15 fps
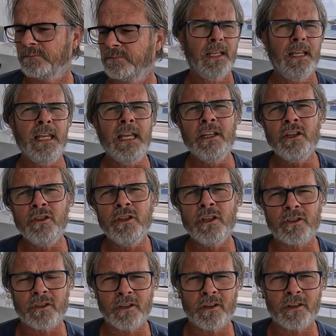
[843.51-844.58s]
In
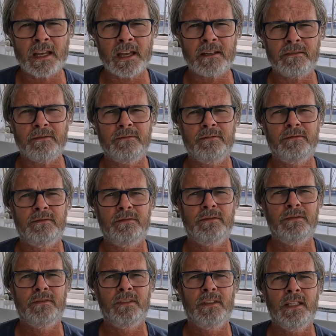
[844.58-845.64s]
addition to that,
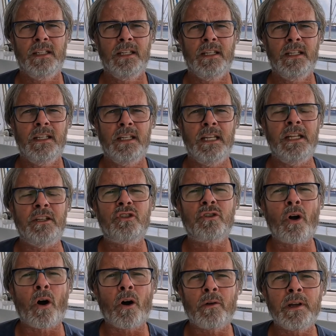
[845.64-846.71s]

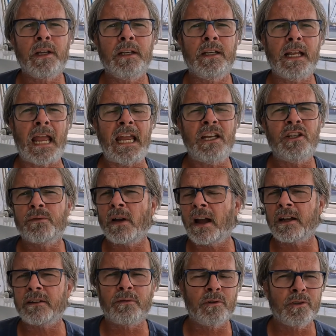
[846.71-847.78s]
installing
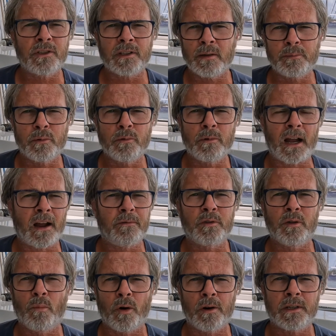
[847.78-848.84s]
HVAC, for example,
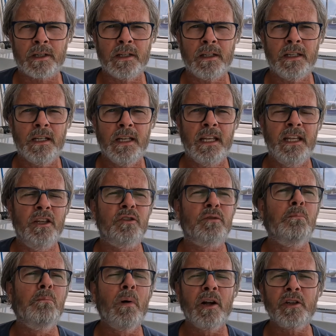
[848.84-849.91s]
aftermarket is
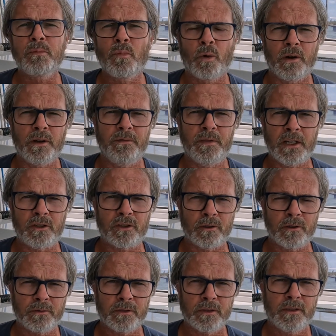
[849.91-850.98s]
much more
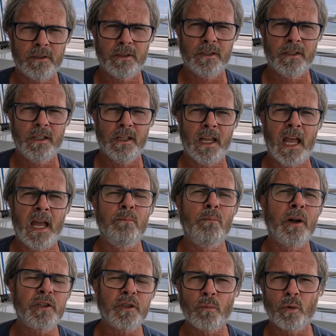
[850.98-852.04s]
invasive and
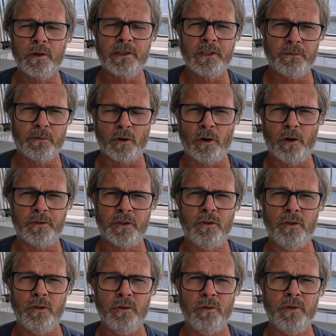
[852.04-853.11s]
much more difficult to
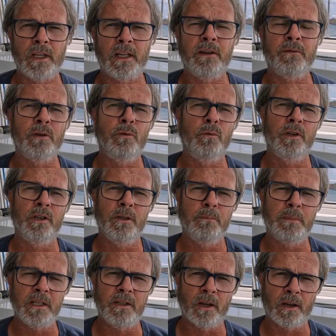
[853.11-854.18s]
do than if it were to
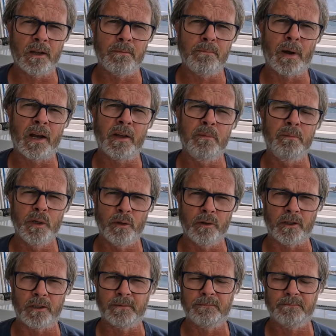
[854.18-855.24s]
be done by the
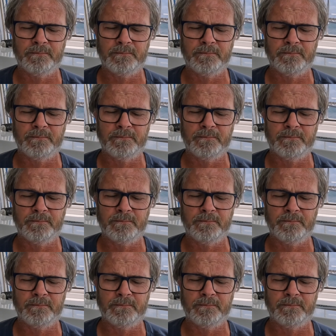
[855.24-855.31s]
builder.